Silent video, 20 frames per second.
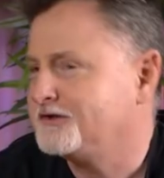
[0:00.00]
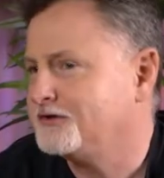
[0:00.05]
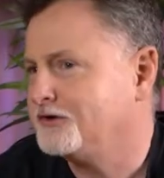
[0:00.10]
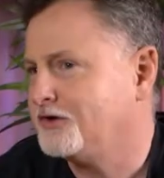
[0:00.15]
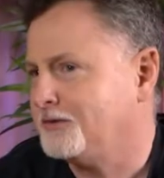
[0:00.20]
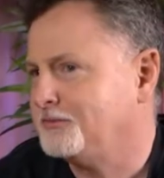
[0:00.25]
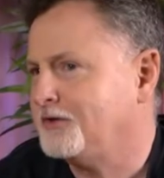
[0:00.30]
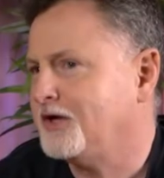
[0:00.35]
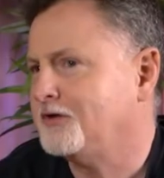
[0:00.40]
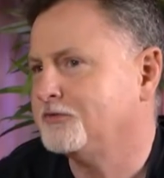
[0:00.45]
you know,
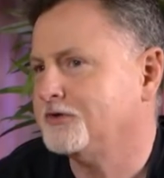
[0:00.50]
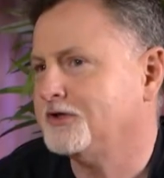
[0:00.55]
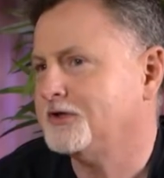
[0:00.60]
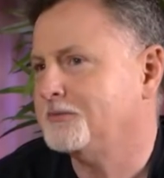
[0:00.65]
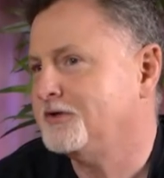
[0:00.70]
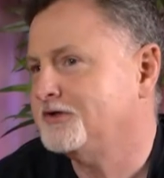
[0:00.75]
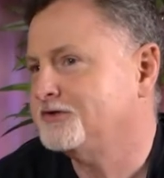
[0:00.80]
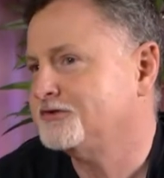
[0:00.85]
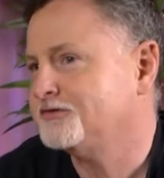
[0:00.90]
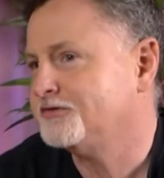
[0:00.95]
I'm not really
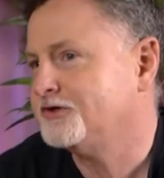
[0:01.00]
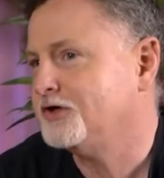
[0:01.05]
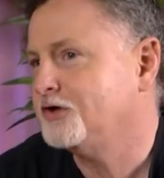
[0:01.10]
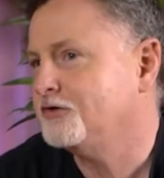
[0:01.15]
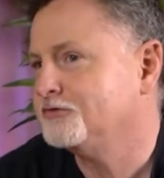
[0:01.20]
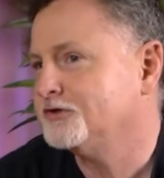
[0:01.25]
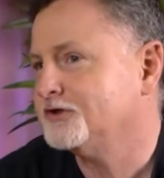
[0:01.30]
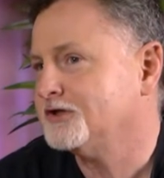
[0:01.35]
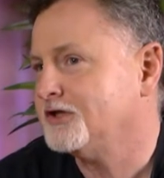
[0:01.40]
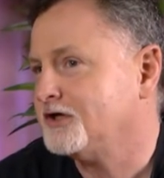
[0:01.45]
much of an
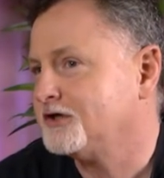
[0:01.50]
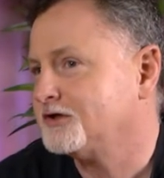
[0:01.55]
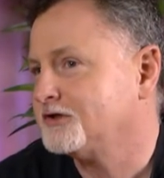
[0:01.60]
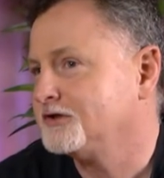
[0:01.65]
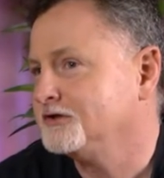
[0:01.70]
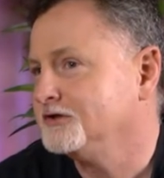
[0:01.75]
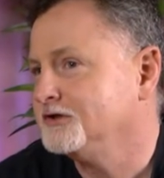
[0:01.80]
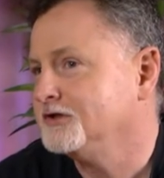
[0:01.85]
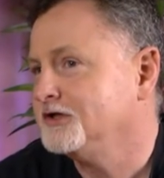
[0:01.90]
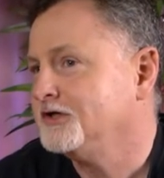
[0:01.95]

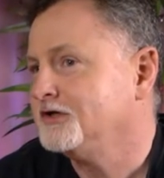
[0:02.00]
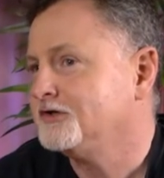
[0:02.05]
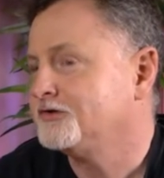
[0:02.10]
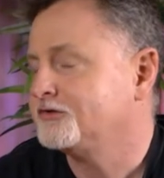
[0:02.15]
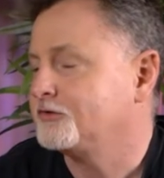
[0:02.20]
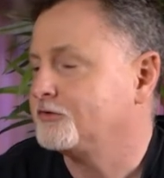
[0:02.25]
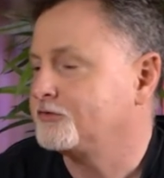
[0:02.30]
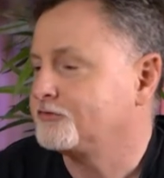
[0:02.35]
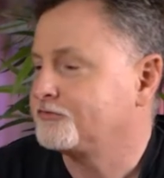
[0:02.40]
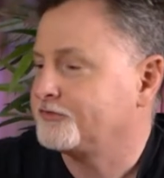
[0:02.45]
overclocker,
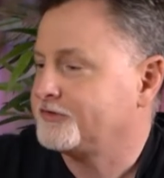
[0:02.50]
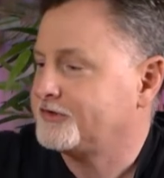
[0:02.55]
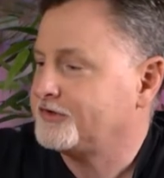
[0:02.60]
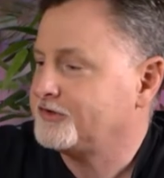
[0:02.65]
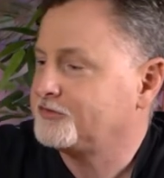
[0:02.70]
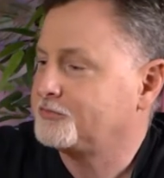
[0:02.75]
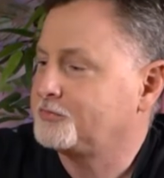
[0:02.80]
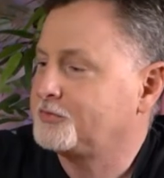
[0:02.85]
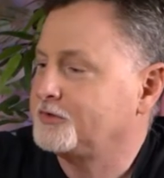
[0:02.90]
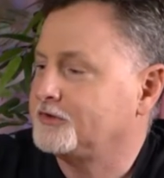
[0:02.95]
so for
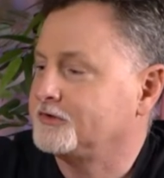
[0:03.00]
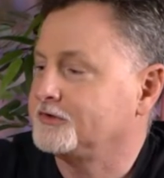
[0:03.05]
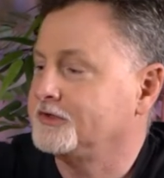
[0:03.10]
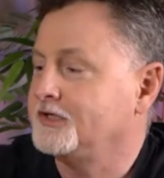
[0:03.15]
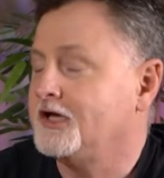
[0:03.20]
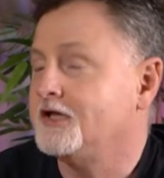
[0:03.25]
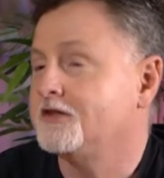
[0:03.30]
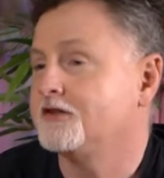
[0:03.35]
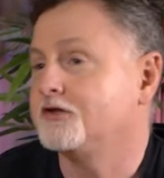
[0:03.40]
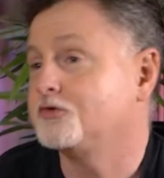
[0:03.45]
this build,
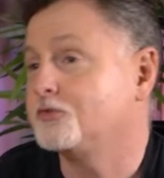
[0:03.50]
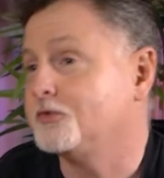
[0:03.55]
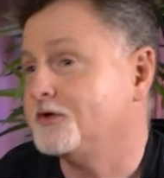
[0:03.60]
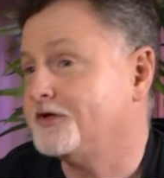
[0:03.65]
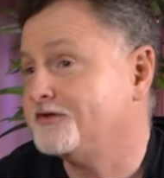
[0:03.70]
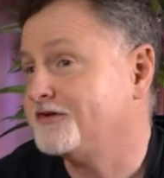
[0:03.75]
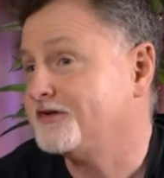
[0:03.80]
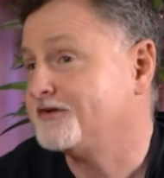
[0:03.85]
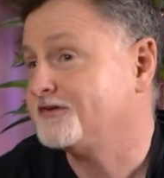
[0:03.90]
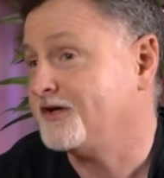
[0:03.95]
the
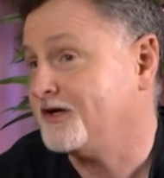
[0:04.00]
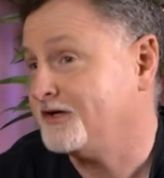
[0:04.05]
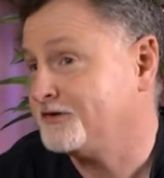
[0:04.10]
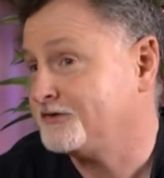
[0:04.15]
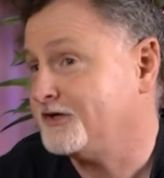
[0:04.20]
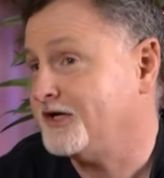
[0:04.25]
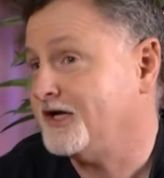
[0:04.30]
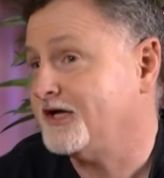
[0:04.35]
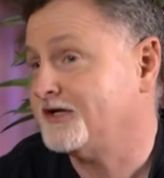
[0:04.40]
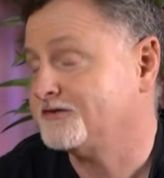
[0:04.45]

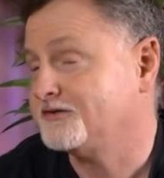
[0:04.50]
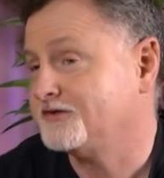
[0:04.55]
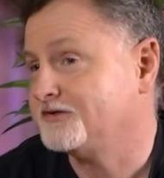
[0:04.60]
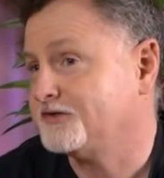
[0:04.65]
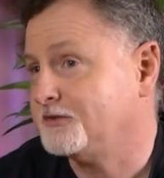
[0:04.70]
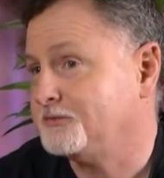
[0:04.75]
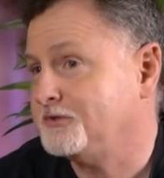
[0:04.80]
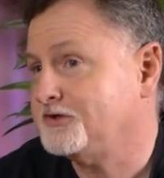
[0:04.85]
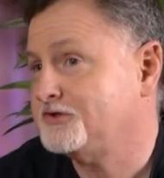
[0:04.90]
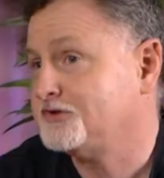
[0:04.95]
2600X is
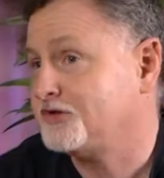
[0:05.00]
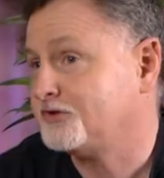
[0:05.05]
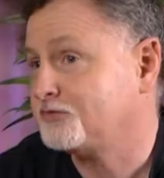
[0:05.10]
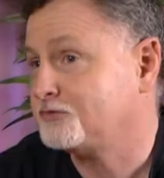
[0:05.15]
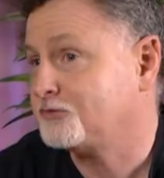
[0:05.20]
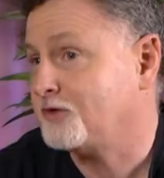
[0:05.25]
going to be just